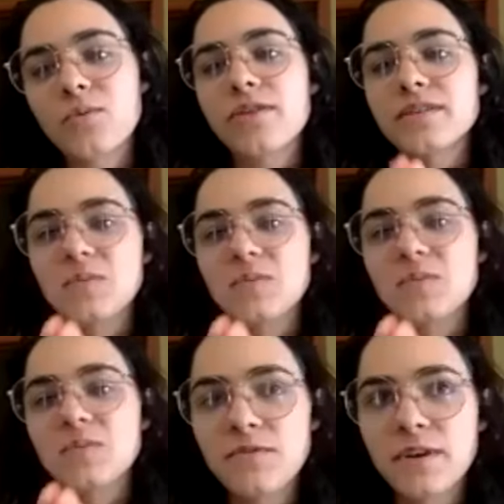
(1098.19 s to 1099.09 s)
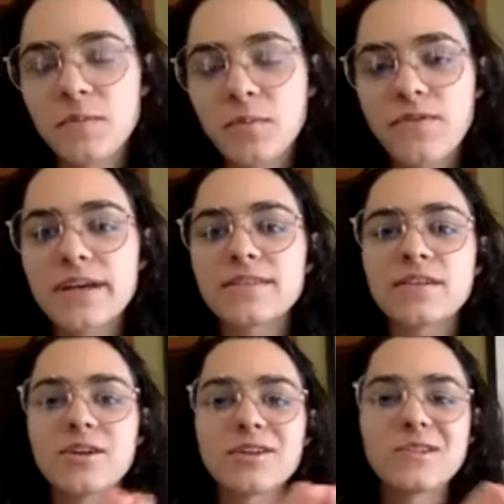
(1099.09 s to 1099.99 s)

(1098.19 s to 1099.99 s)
with a specific professor,